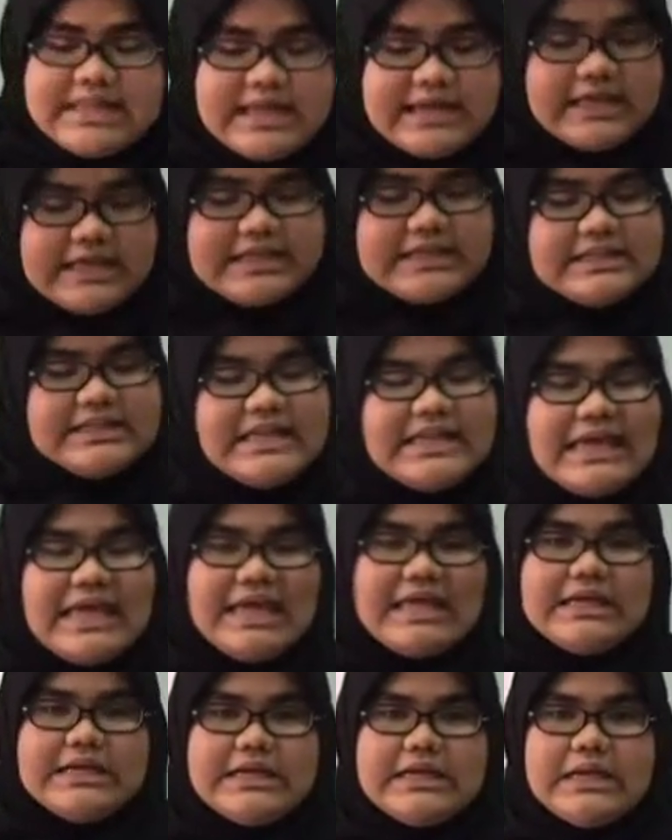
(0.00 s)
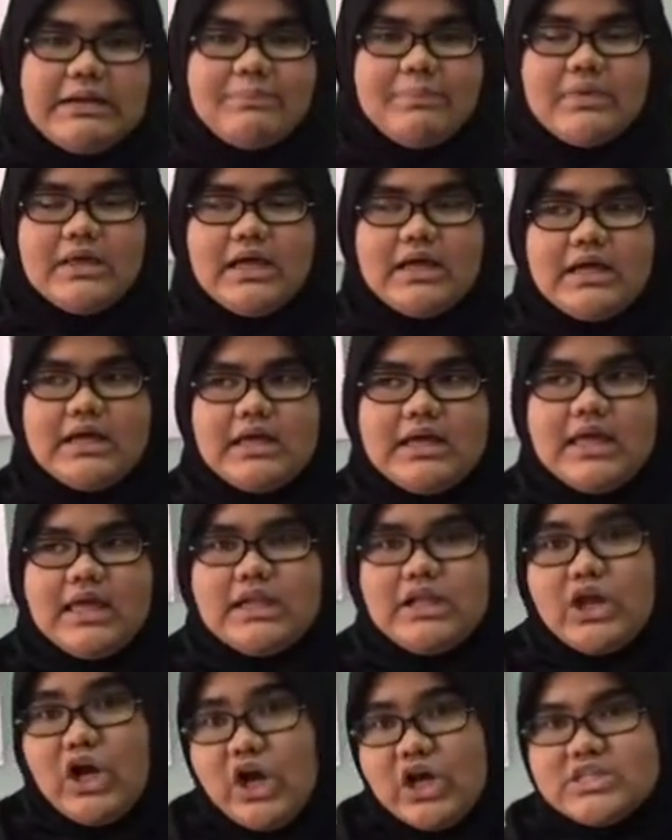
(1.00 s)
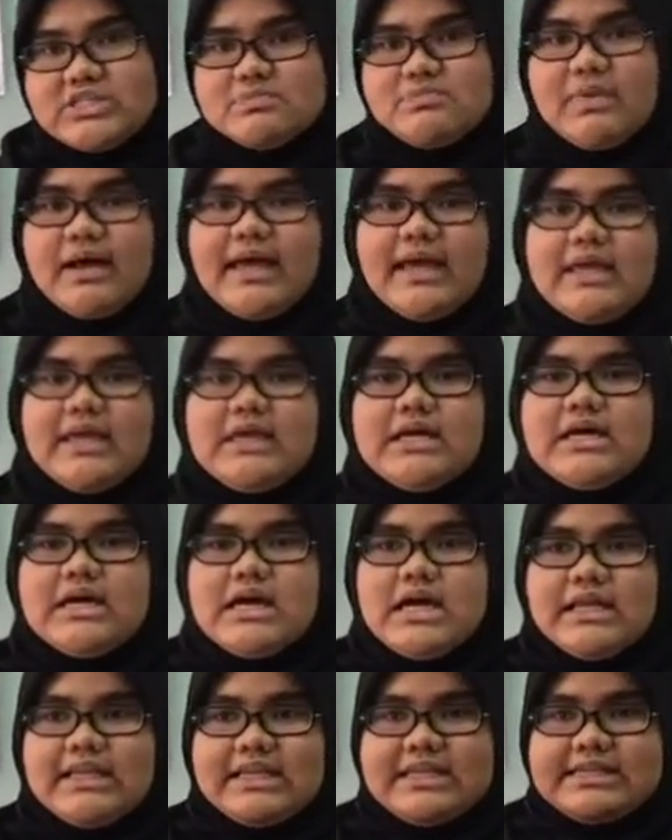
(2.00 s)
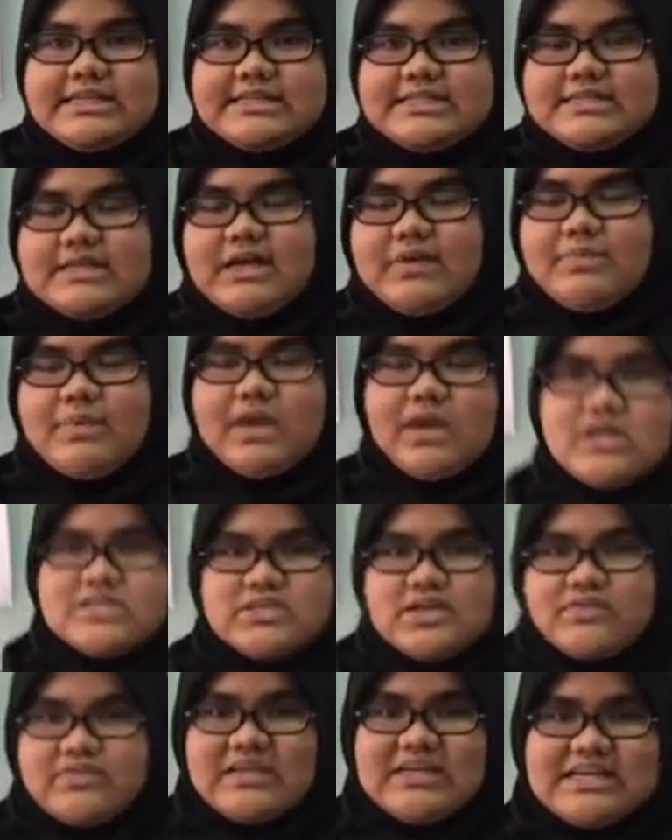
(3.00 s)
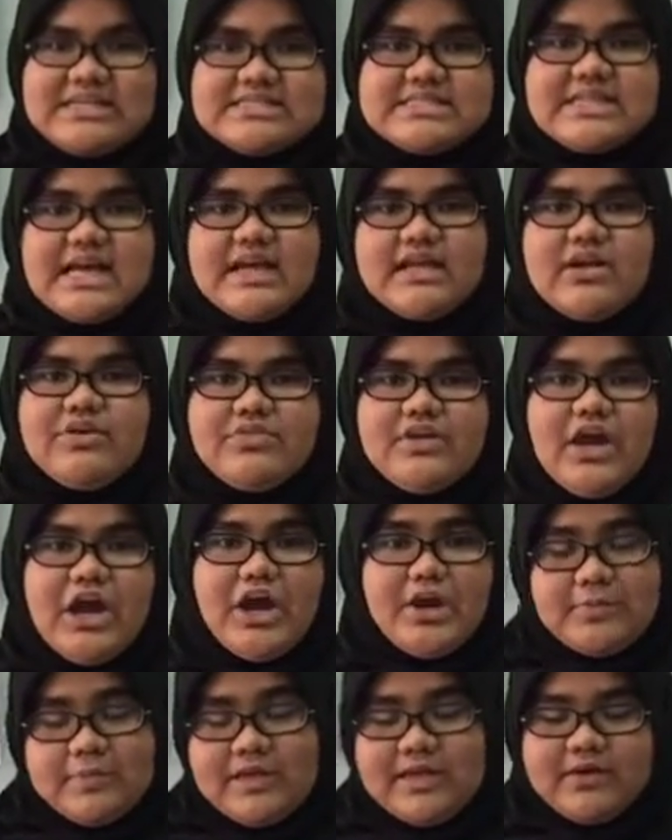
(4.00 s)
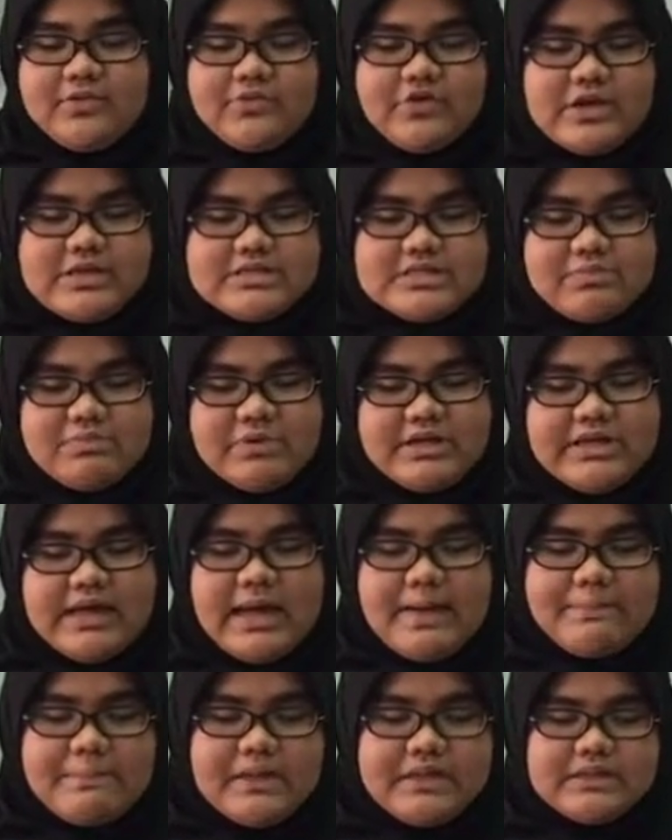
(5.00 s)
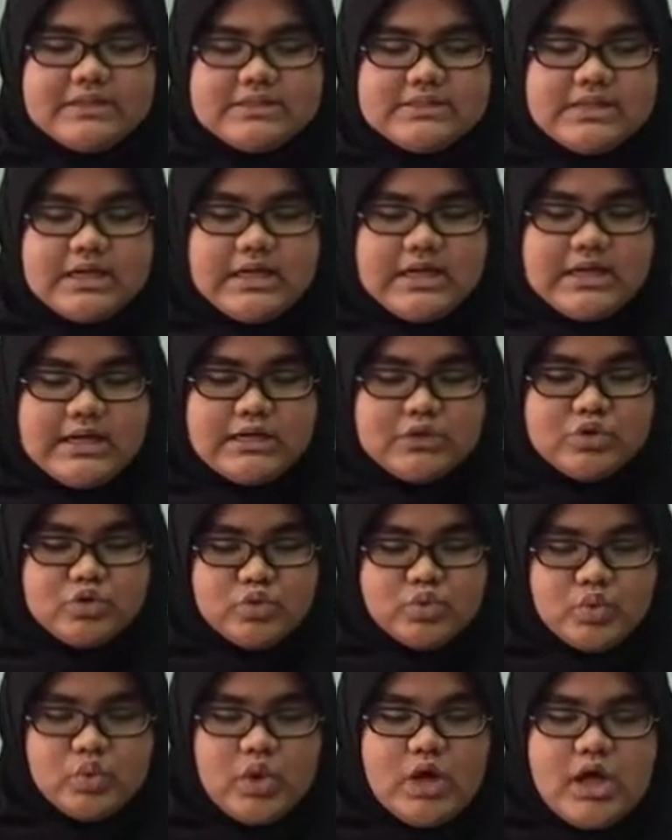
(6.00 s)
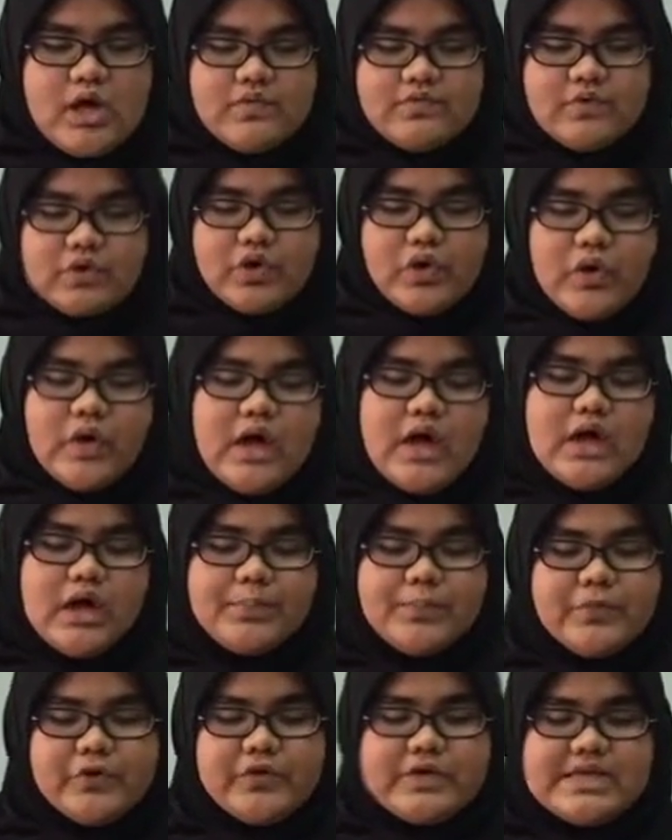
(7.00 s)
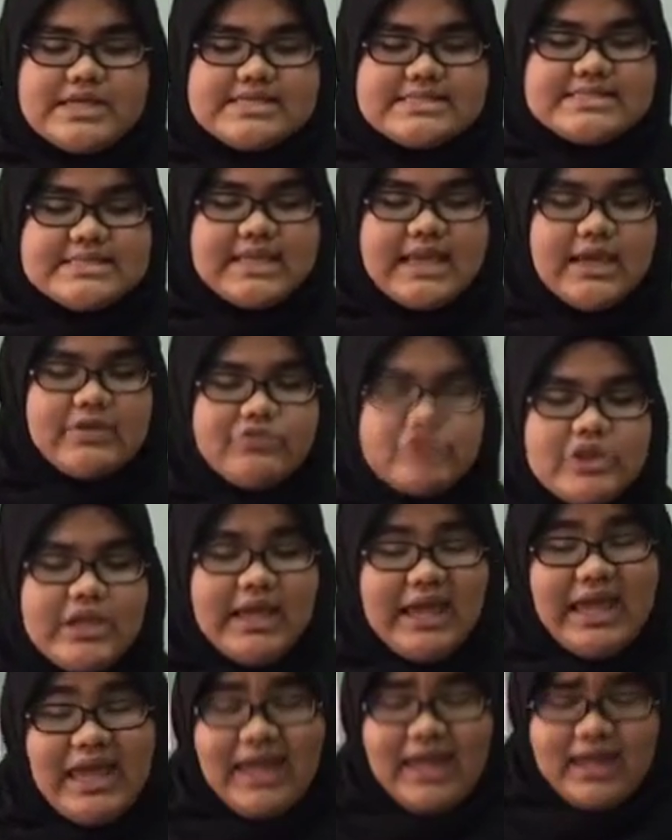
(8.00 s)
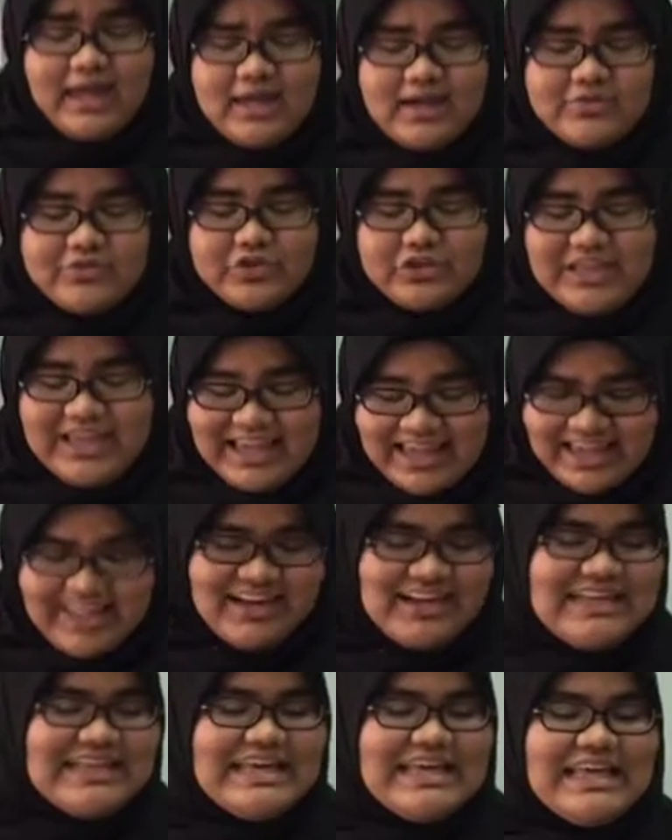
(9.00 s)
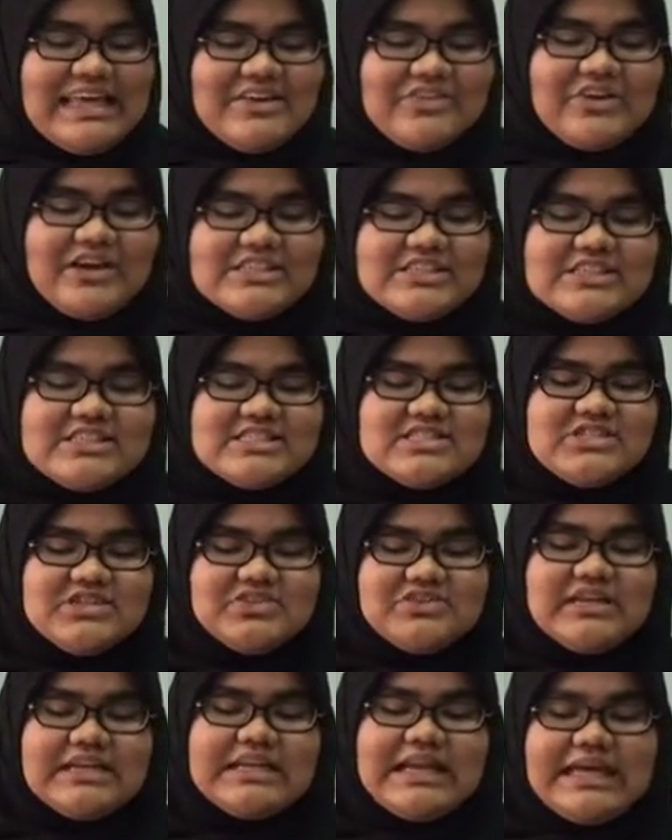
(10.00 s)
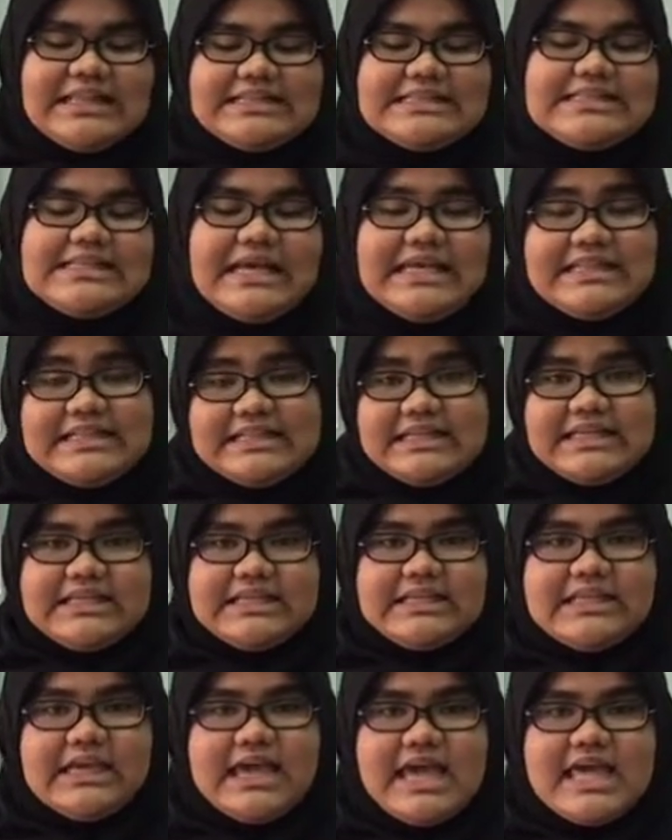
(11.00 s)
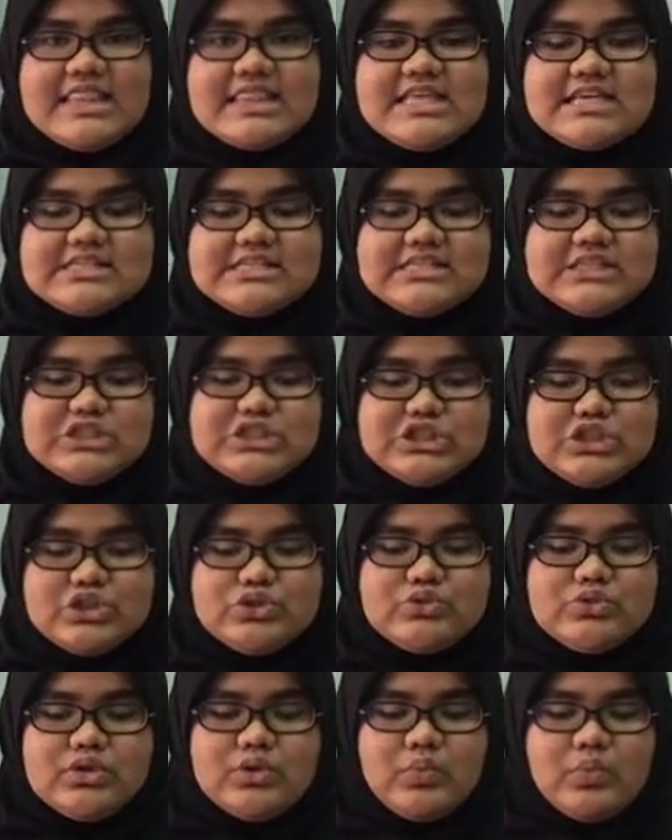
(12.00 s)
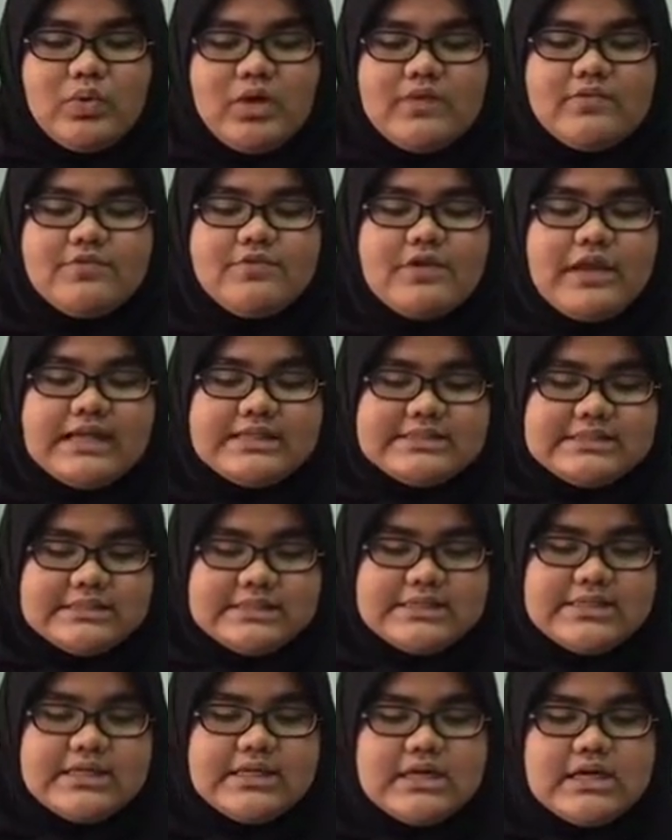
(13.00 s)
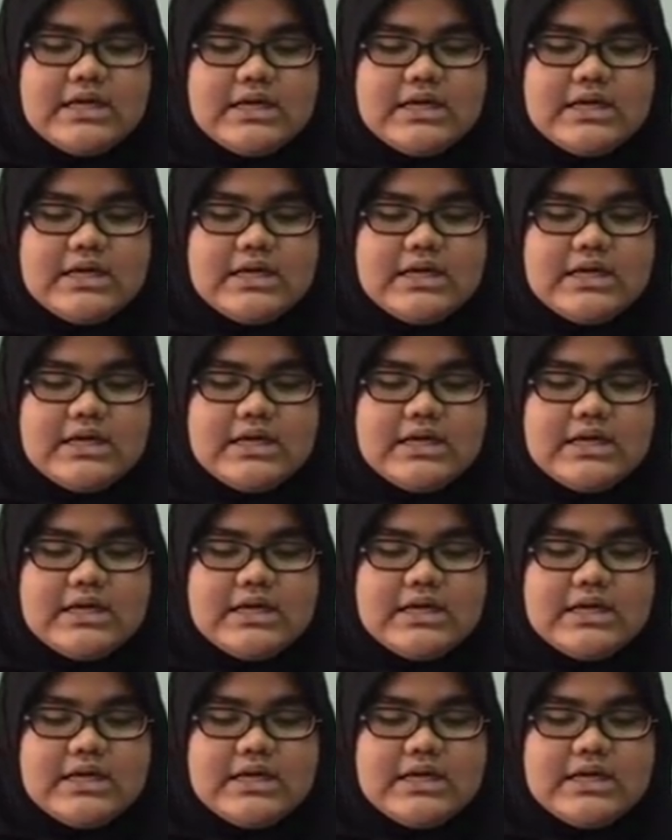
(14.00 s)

It can cause by because of the design of the airplane. For example, it happened to Verona Caproni CA48. It crashes during 1919, and this is due to the wing flutter